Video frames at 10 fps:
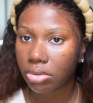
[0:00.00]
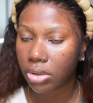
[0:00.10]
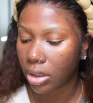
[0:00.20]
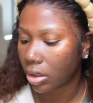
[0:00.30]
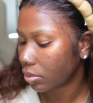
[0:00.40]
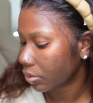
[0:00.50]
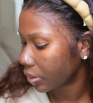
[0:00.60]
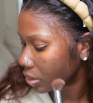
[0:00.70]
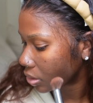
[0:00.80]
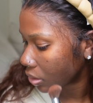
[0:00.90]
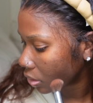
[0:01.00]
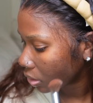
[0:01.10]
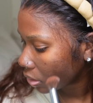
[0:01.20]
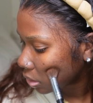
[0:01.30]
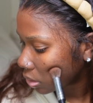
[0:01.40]
you know, crazy.
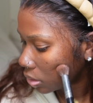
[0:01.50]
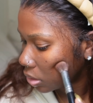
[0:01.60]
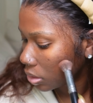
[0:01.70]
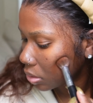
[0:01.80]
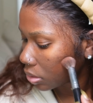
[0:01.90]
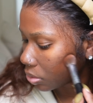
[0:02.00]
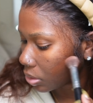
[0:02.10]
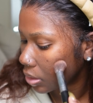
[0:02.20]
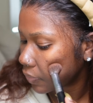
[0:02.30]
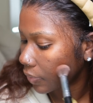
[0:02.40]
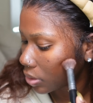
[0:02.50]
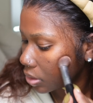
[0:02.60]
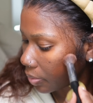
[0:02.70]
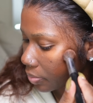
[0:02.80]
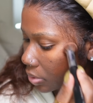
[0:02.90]
We do this for the
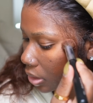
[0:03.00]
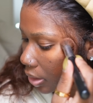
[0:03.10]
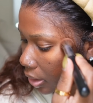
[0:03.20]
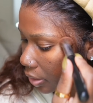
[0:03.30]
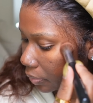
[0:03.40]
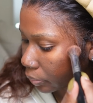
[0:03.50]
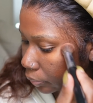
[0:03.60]
same side.